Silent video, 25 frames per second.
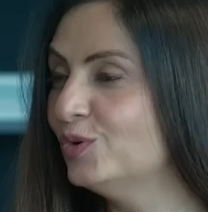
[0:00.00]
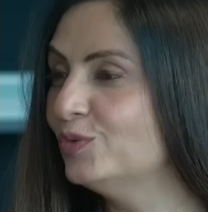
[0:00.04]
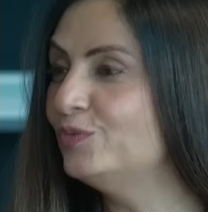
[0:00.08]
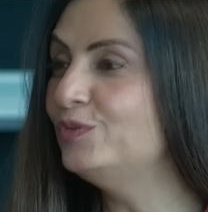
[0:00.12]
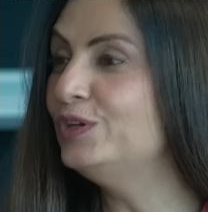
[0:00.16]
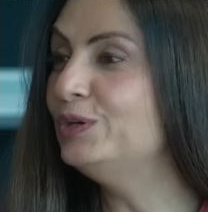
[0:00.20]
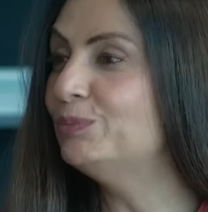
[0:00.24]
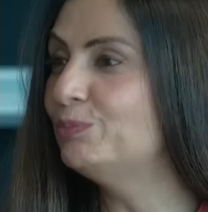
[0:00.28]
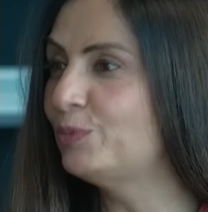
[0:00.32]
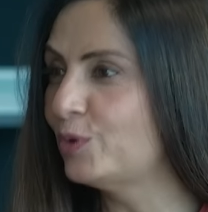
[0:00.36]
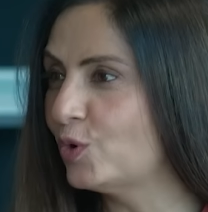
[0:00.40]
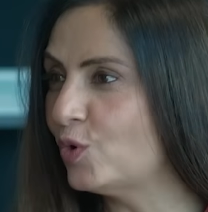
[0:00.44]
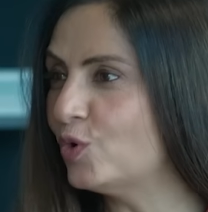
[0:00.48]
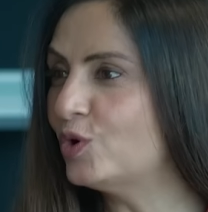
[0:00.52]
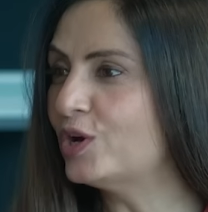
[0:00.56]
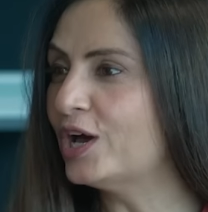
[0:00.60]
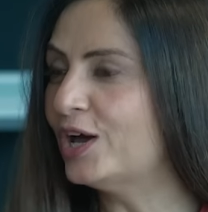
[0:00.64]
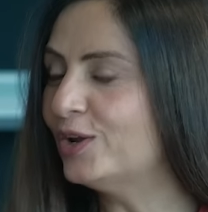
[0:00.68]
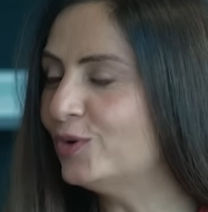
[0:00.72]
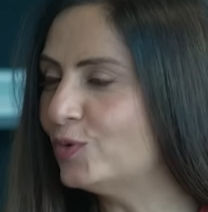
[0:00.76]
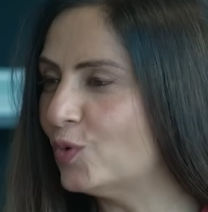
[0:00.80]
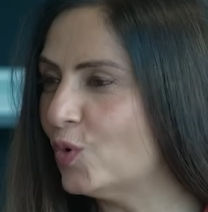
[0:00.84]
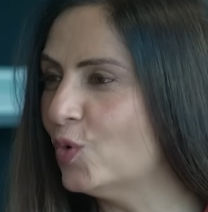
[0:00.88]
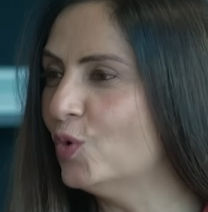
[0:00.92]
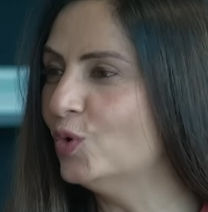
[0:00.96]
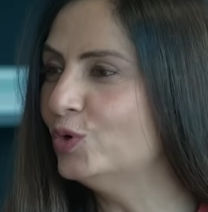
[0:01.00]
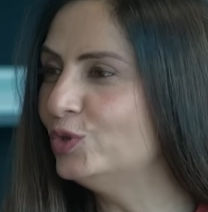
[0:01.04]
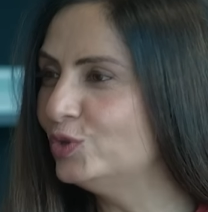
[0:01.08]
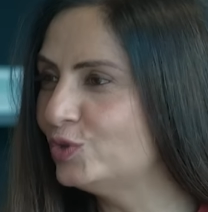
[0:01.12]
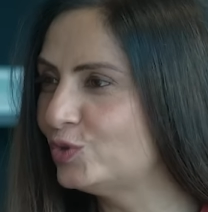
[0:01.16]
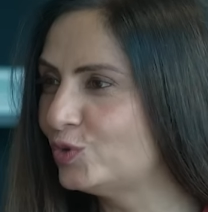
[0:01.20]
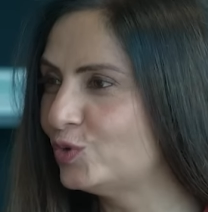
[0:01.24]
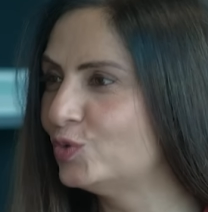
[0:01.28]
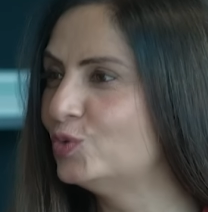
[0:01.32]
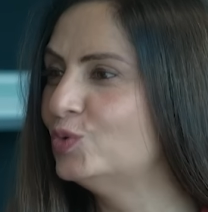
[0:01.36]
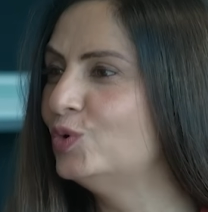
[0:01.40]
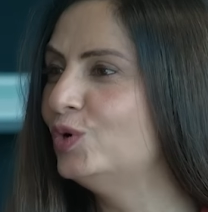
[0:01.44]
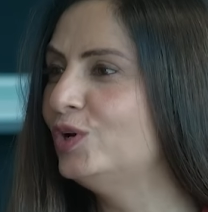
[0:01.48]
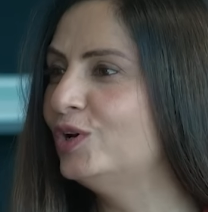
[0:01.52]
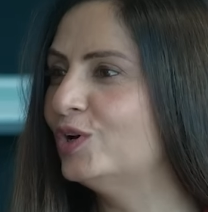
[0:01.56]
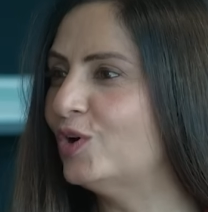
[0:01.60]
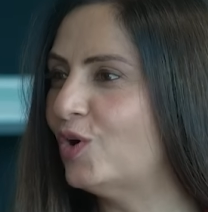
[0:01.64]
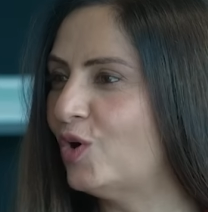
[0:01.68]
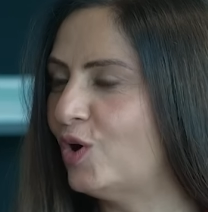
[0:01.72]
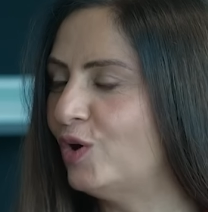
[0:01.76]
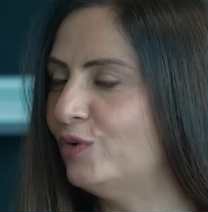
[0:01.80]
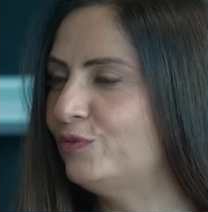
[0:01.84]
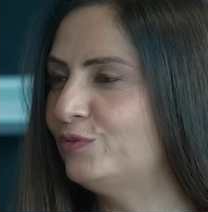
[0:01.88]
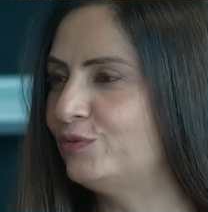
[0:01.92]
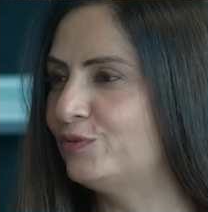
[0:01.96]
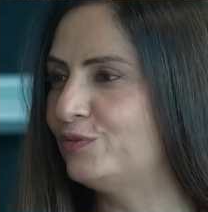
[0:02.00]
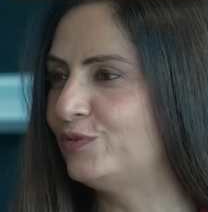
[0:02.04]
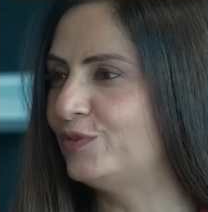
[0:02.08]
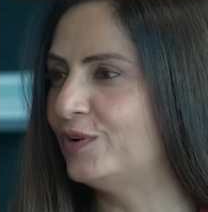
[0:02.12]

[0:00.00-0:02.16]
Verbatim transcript: know, we broke our own rule of